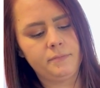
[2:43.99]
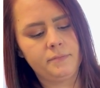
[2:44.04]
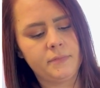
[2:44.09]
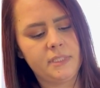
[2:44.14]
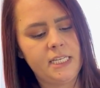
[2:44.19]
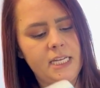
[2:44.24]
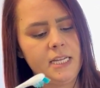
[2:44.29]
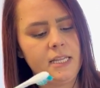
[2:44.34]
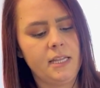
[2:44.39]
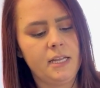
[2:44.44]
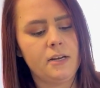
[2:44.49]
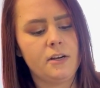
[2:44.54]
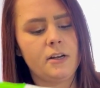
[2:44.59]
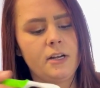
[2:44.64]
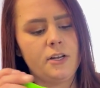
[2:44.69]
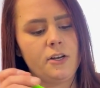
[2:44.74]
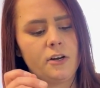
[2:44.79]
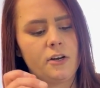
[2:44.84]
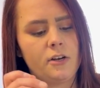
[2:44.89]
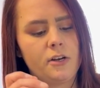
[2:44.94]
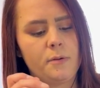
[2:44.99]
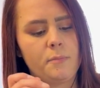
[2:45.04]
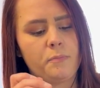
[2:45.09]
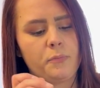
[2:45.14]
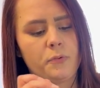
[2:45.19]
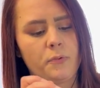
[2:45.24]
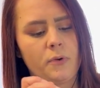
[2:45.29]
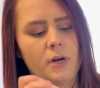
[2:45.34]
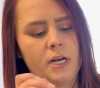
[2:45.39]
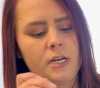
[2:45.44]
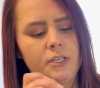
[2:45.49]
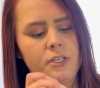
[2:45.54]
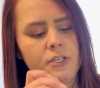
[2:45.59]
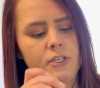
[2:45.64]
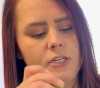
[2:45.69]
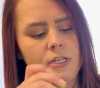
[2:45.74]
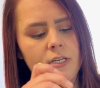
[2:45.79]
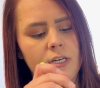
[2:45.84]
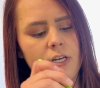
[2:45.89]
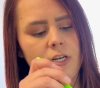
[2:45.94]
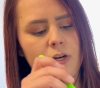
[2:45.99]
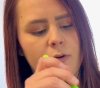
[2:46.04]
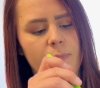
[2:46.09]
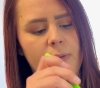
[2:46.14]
teeth here and you're gonna brush your